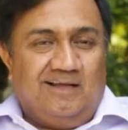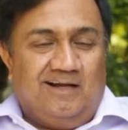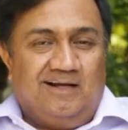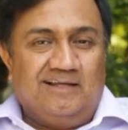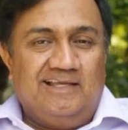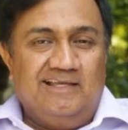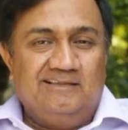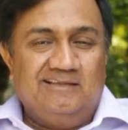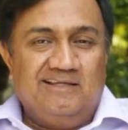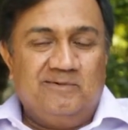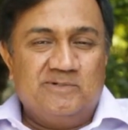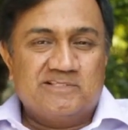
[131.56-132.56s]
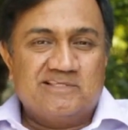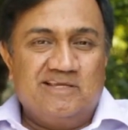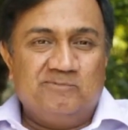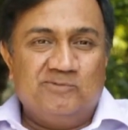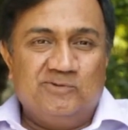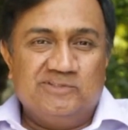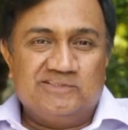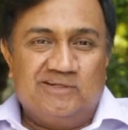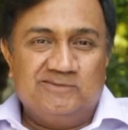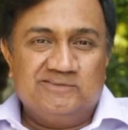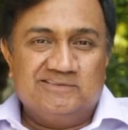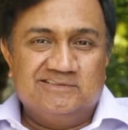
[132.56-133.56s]
Again the neighbors came to his
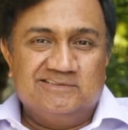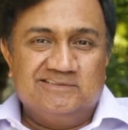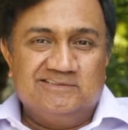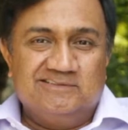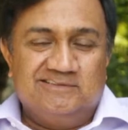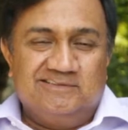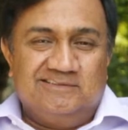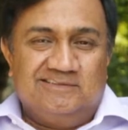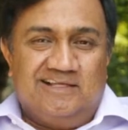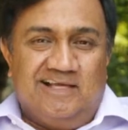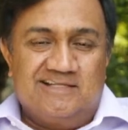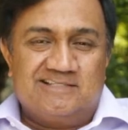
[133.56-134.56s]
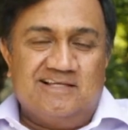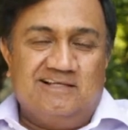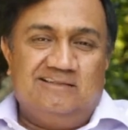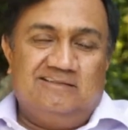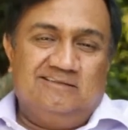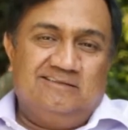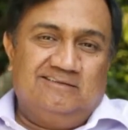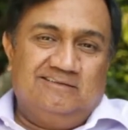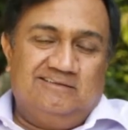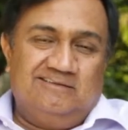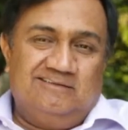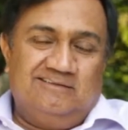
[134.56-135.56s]
house and said,
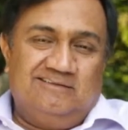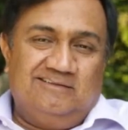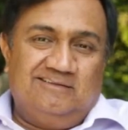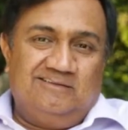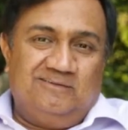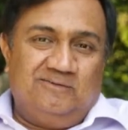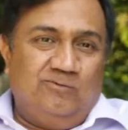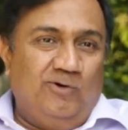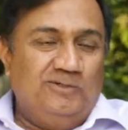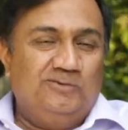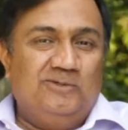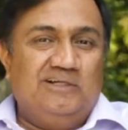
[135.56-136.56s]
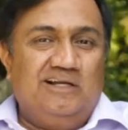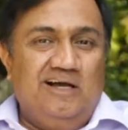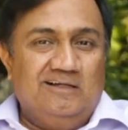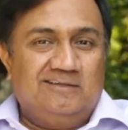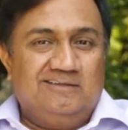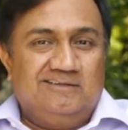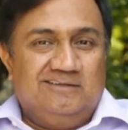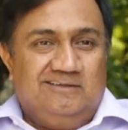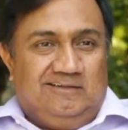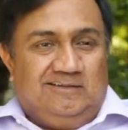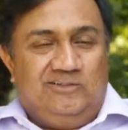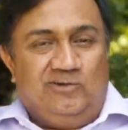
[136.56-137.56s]
what good luck,
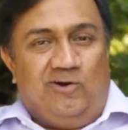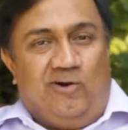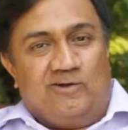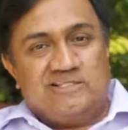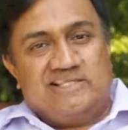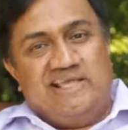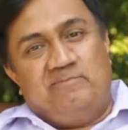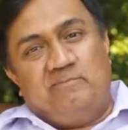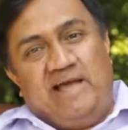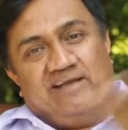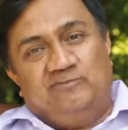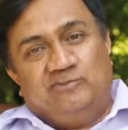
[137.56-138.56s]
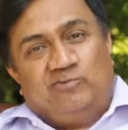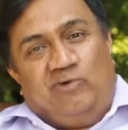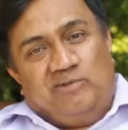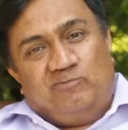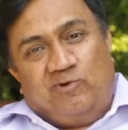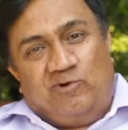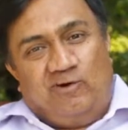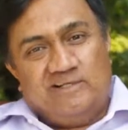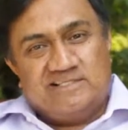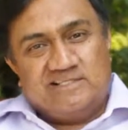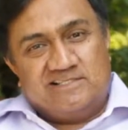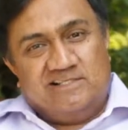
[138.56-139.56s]
your horse came back with 12 more
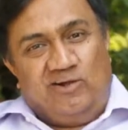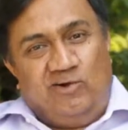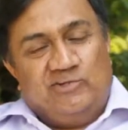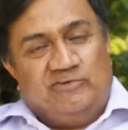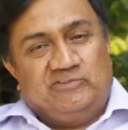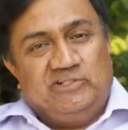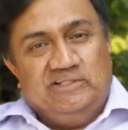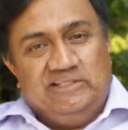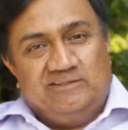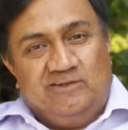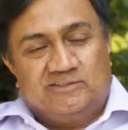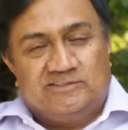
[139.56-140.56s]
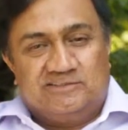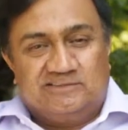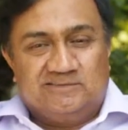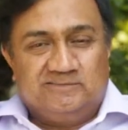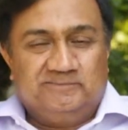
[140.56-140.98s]
horses and now you have 13 horses.